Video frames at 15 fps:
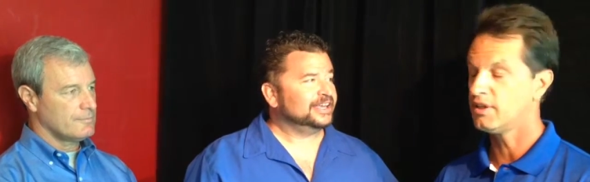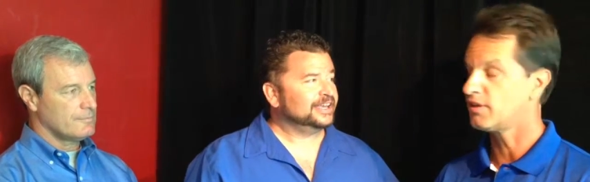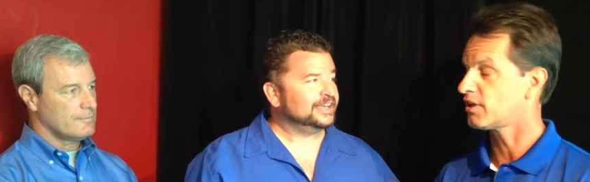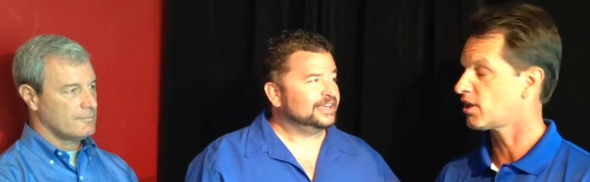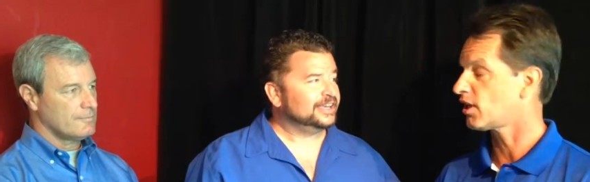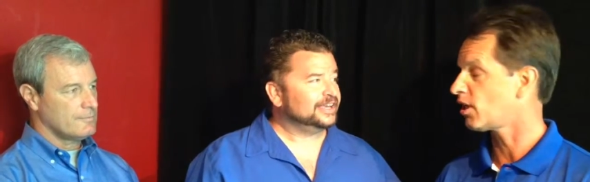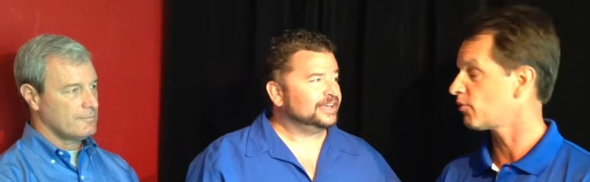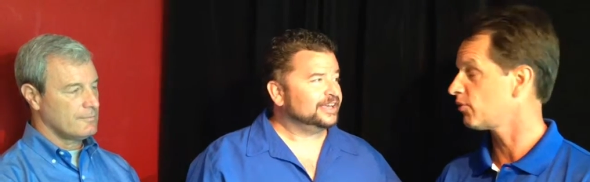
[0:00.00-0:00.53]
Speaker 1: in
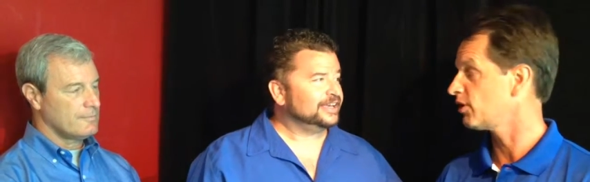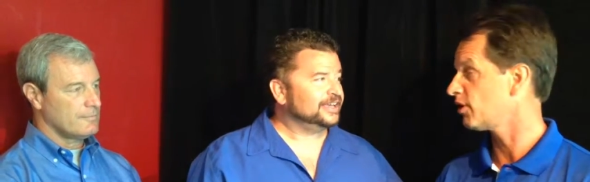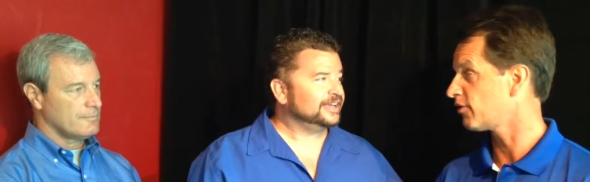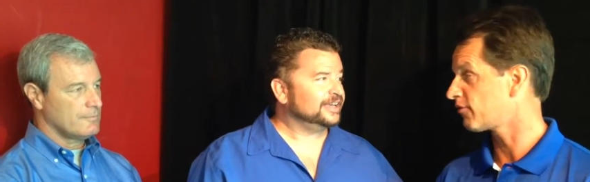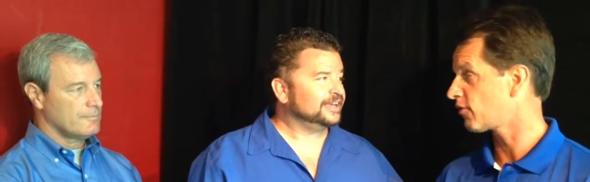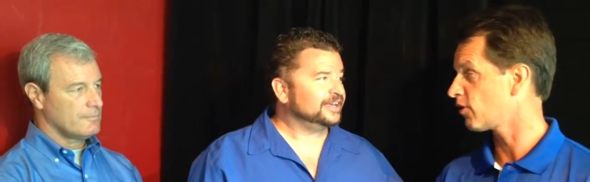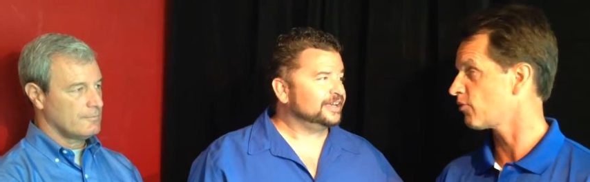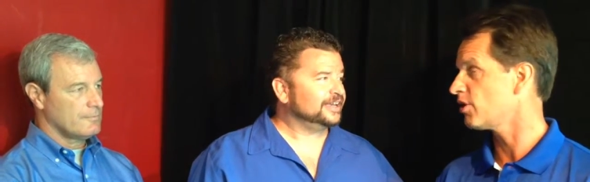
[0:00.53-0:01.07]
the, in
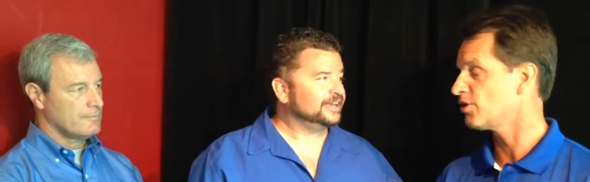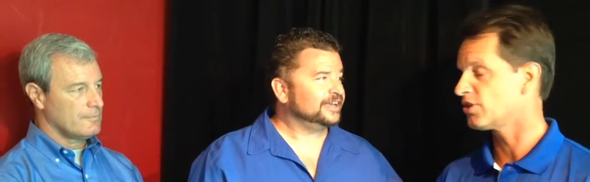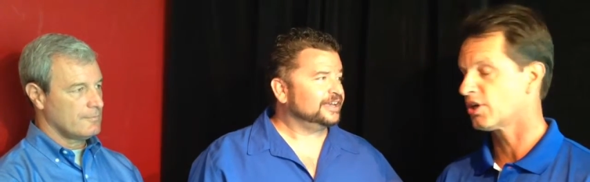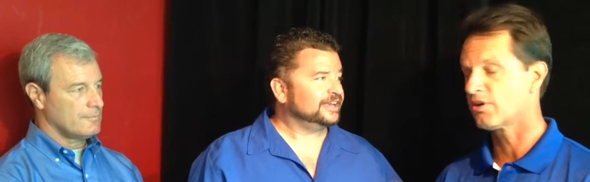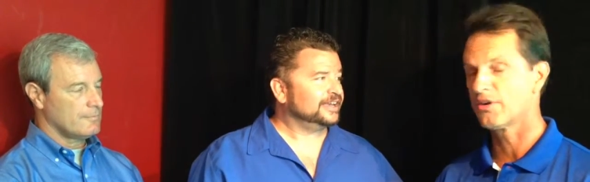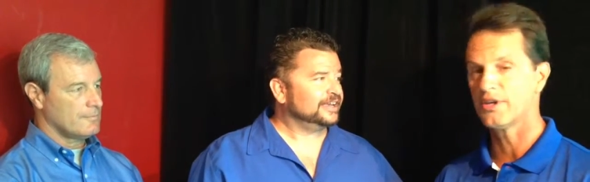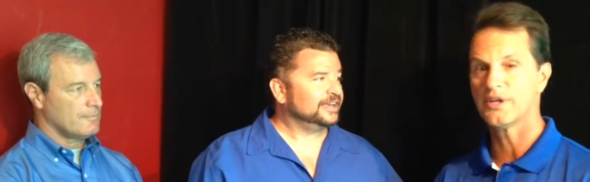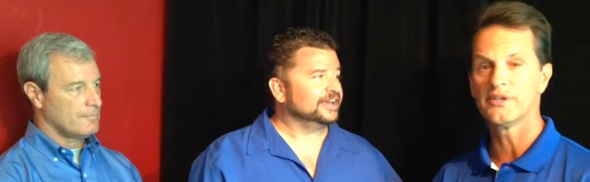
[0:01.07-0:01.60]
the Front Range
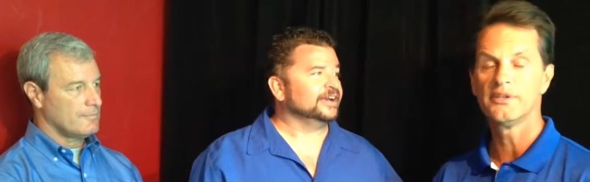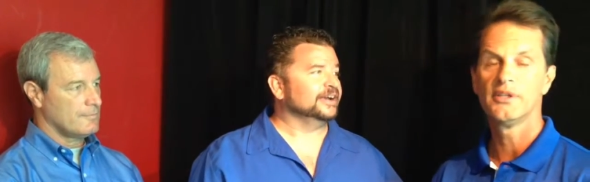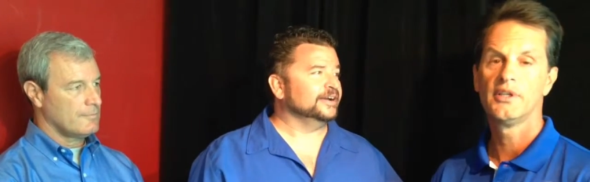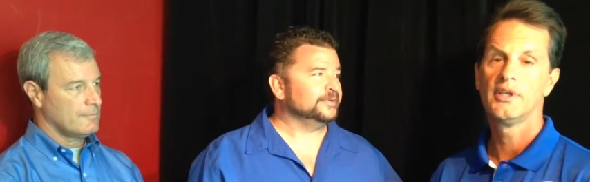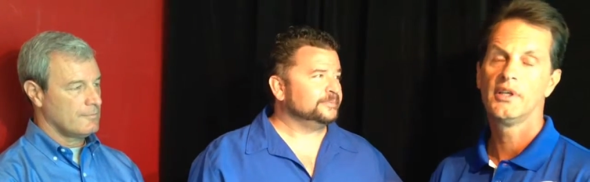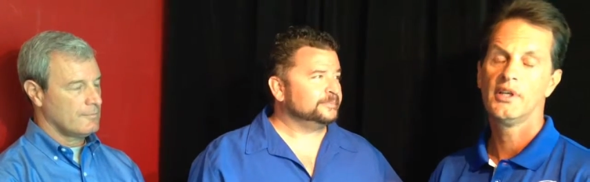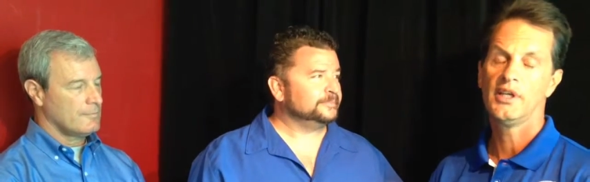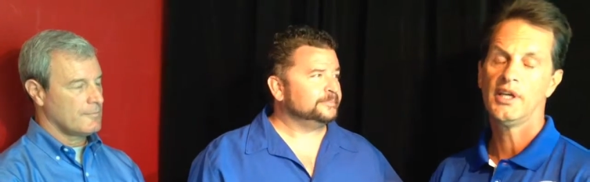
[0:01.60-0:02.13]
area,
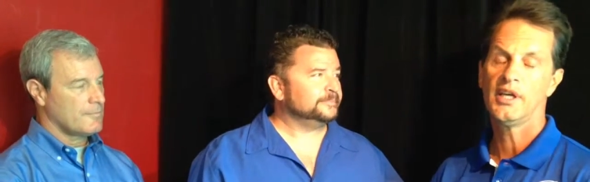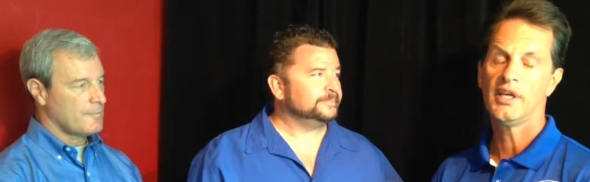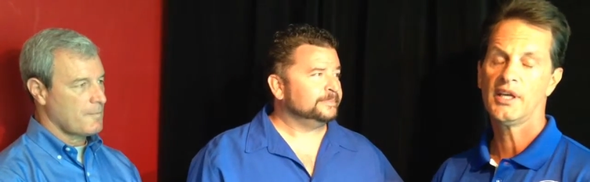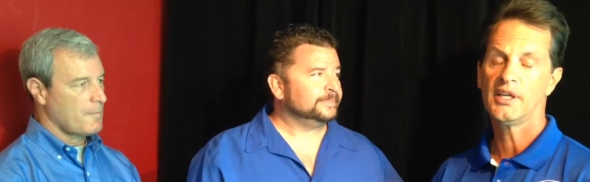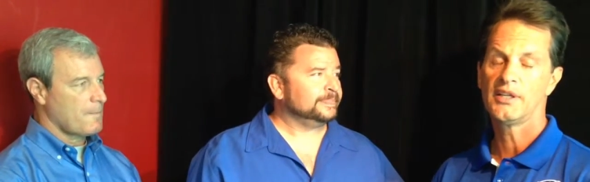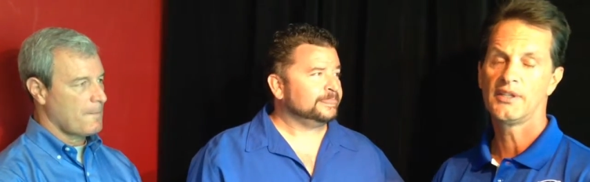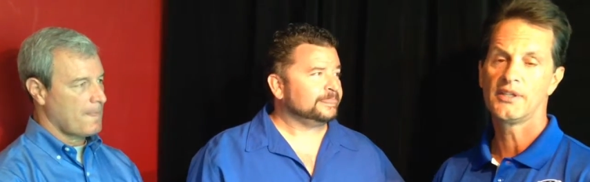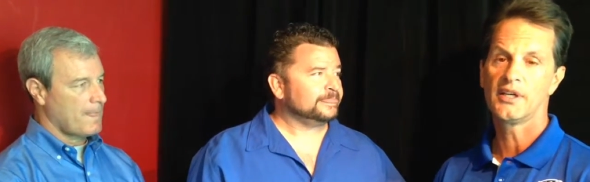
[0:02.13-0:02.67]

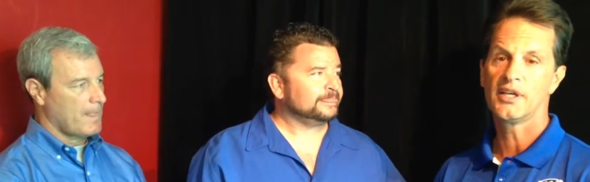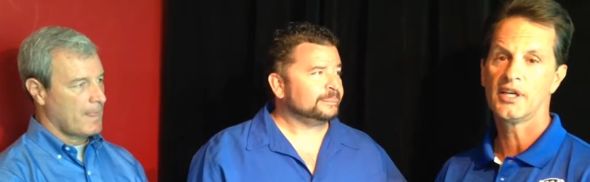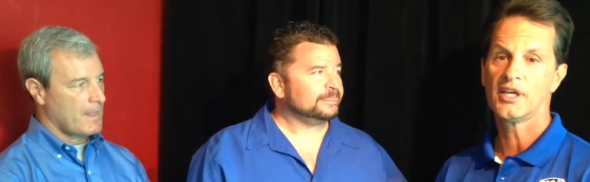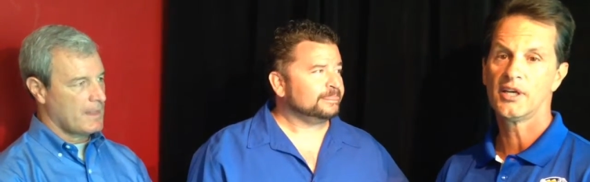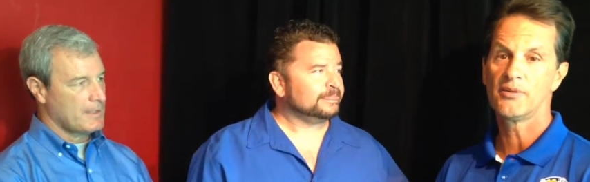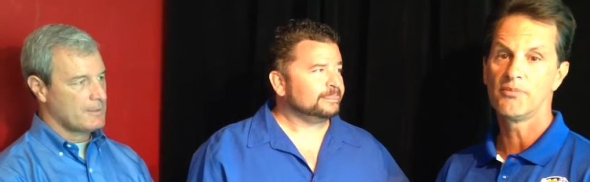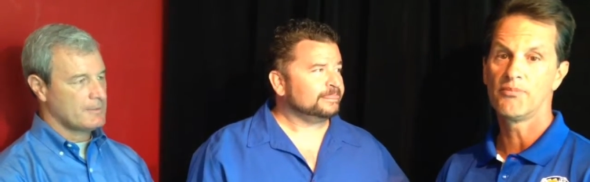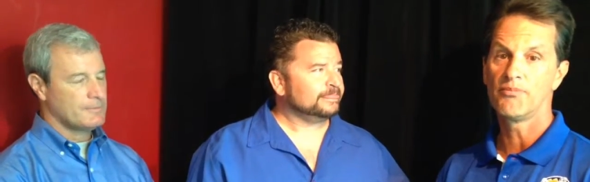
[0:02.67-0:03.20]
and
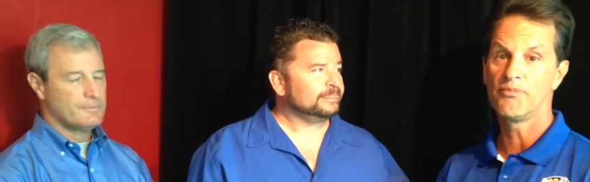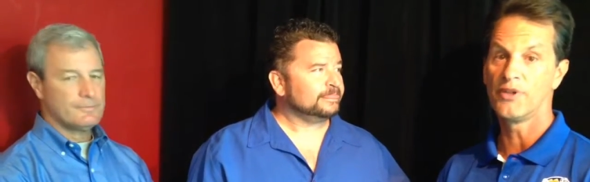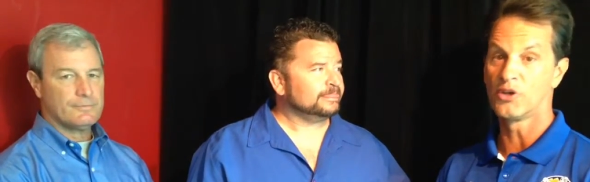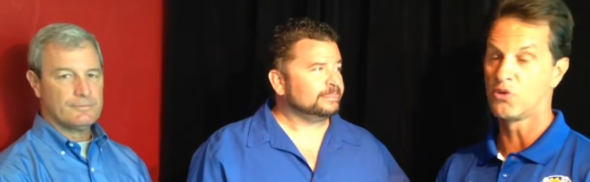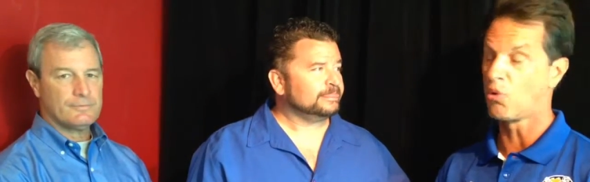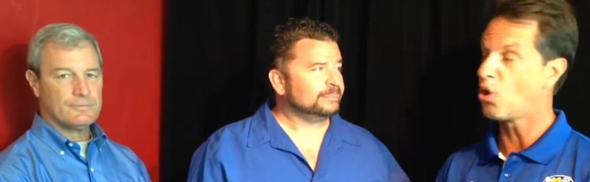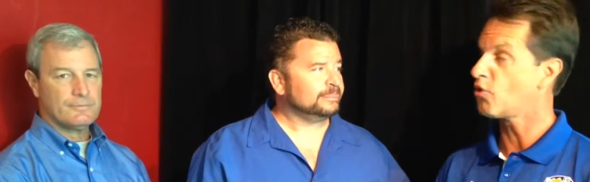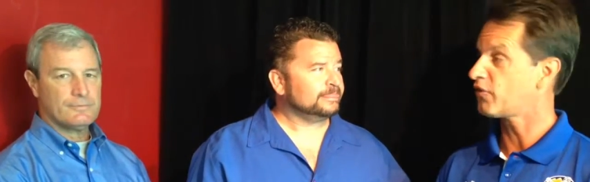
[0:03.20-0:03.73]
um, the
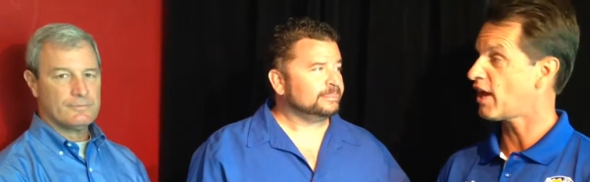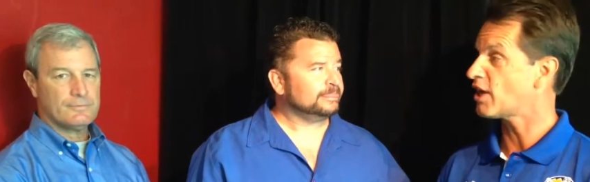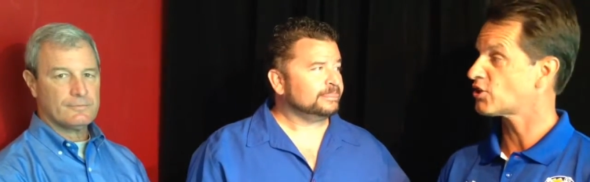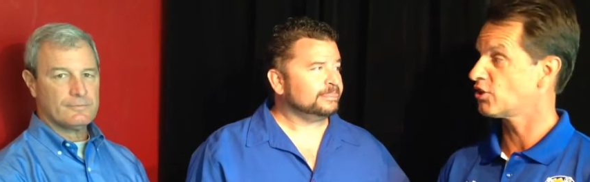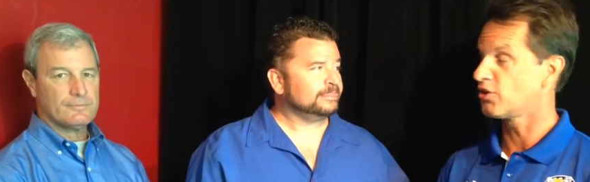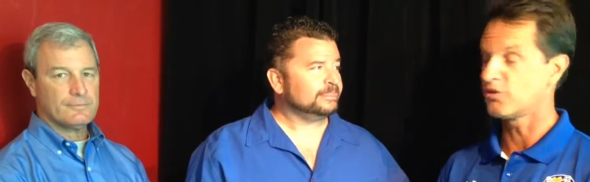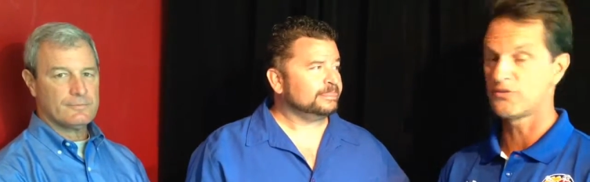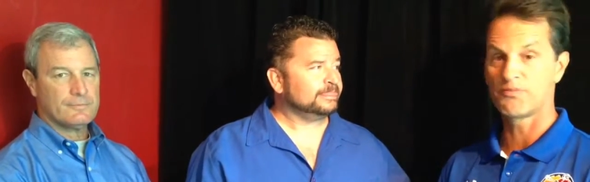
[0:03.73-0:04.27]
growth
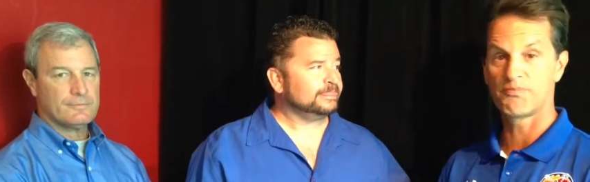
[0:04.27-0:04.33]
actually there's